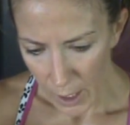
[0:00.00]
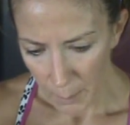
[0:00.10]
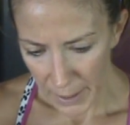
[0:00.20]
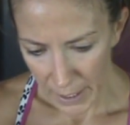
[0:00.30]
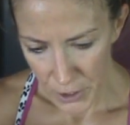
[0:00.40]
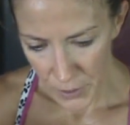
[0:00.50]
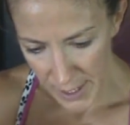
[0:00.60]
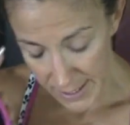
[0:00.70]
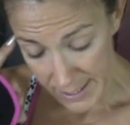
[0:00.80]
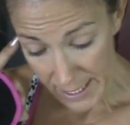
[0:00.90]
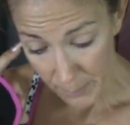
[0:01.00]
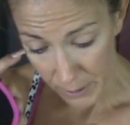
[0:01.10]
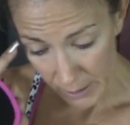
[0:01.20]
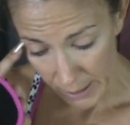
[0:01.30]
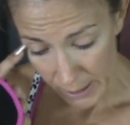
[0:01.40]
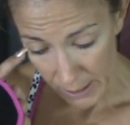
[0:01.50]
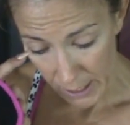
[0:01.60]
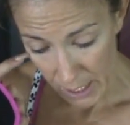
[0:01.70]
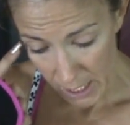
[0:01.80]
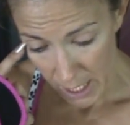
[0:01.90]
But I'll do that
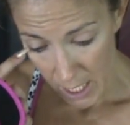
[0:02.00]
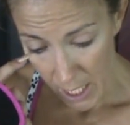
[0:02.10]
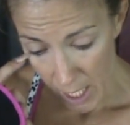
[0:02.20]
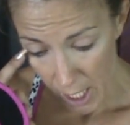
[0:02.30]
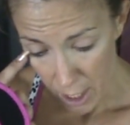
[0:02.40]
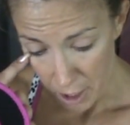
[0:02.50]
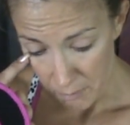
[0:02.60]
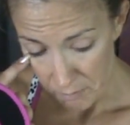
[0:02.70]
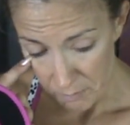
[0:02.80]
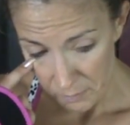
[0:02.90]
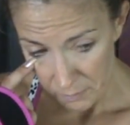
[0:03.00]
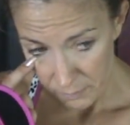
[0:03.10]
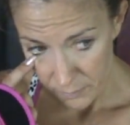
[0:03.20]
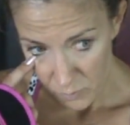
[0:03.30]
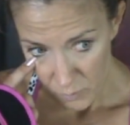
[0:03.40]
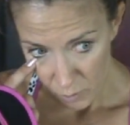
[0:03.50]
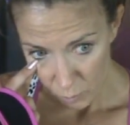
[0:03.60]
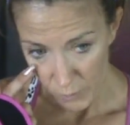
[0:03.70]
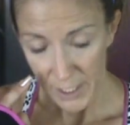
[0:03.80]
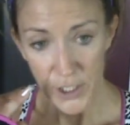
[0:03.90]
separately. Um,
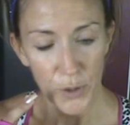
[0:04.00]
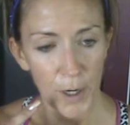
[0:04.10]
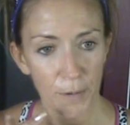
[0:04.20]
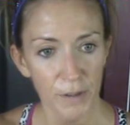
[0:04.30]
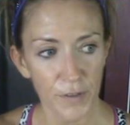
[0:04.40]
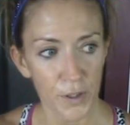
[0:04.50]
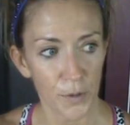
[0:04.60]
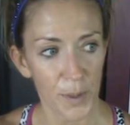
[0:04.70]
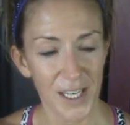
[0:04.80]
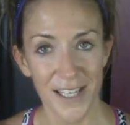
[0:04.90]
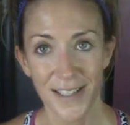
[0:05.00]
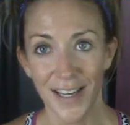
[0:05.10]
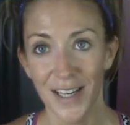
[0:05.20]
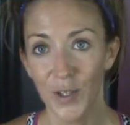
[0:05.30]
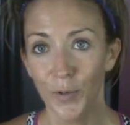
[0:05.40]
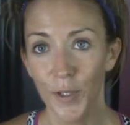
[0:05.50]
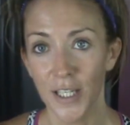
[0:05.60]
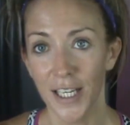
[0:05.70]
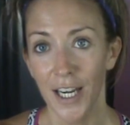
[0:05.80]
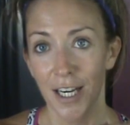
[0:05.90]
when I do my review, because it has a
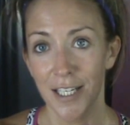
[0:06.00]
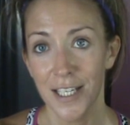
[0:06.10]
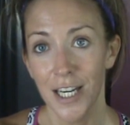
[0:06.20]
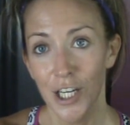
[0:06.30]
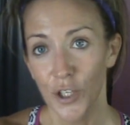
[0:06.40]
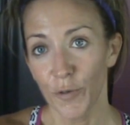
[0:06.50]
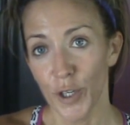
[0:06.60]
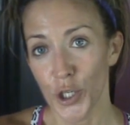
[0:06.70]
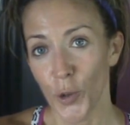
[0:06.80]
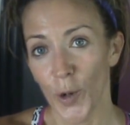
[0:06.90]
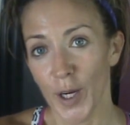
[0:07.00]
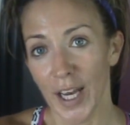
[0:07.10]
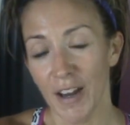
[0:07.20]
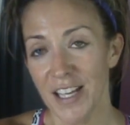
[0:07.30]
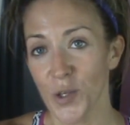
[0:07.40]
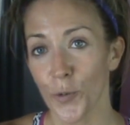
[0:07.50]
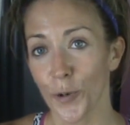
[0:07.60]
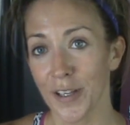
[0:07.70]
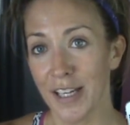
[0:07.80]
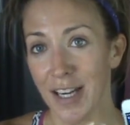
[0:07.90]
really nice, you finish your workout, it has a
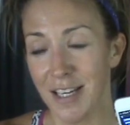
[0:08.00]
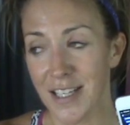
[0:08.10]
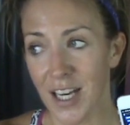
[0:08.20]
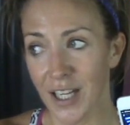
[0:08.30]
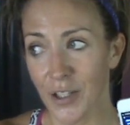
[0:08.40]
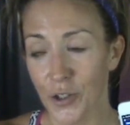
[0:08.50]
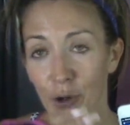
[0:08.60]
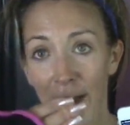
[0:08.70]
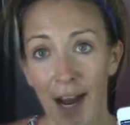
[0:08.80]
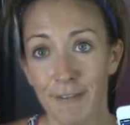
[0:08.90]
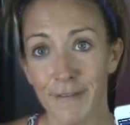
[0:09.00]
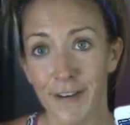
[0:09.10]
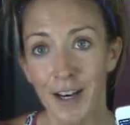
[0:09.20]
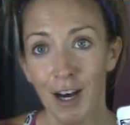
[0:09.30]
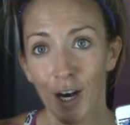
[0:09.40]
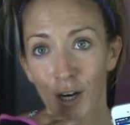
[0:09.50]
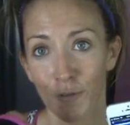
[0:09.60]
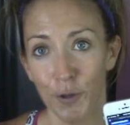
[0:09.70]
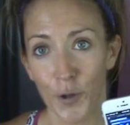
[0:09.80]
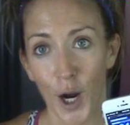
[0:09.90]
really nice color graph
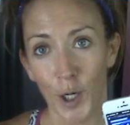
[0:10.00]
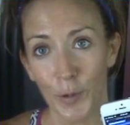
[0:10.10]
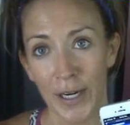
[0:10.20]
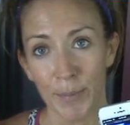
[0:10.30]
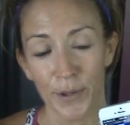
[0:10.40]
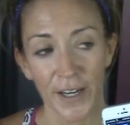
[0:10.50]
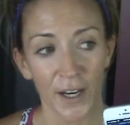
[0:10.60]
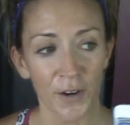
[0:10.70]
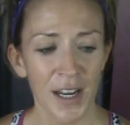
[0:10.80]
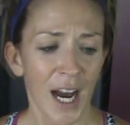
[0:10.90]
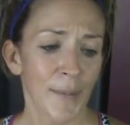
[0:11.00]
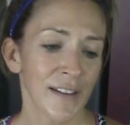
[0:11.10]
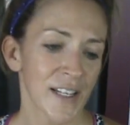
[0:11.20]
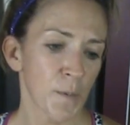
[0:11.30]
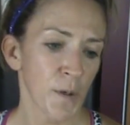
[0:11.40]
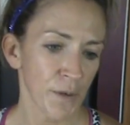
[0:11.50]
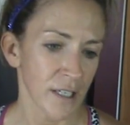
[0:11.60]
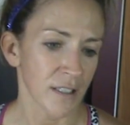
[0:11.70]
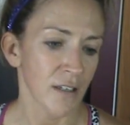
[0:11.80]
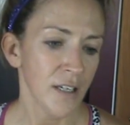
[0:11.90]
of your heart rate printout. I mean, let's be
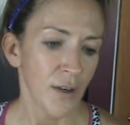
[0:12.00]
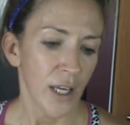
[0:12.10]
real.